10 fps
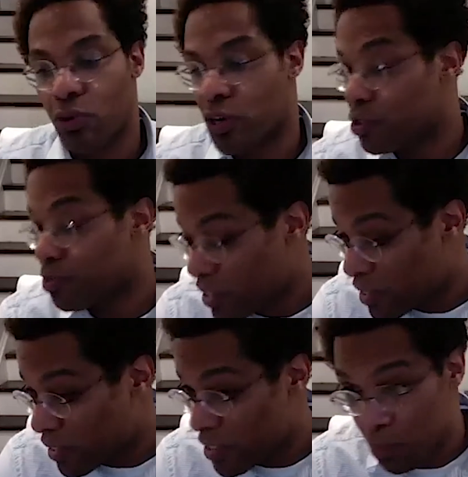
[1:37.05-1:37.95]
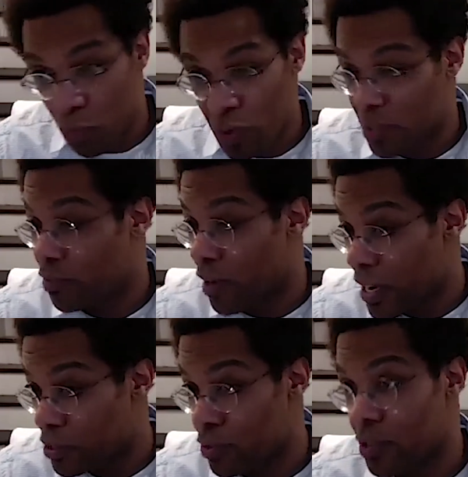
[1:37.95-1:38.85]
mortgage specialists, mortgage
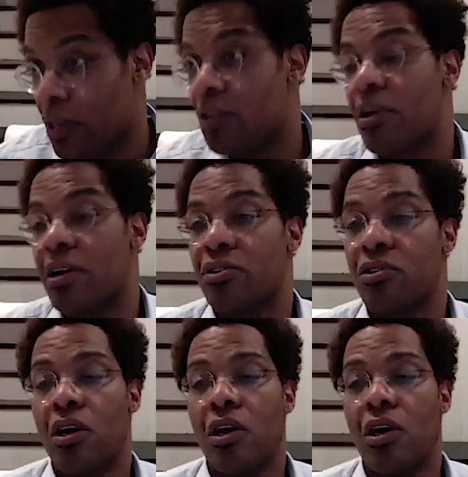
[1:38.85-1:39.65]
advisors, and underwriters,